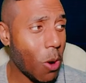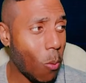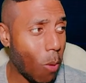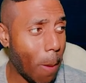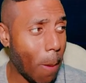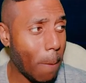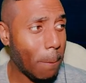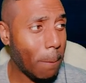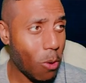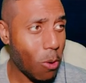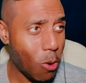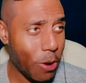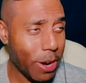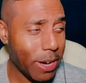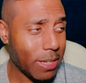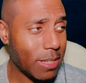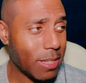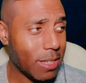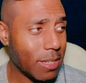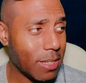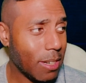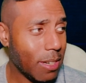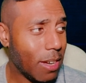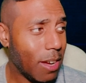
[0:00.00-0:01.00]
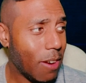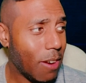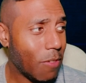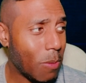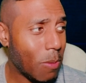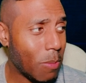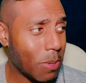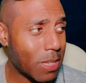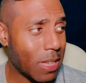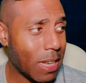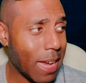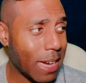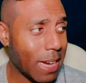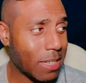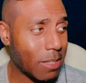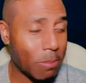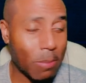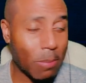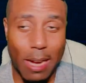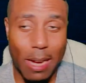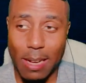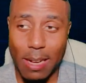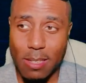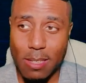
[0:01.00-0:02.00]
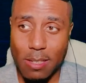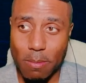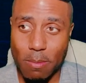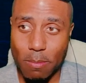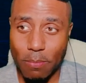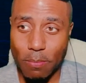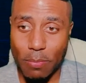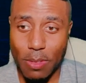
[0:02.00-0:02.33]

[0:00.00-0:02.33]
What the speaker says: one point from a selection box.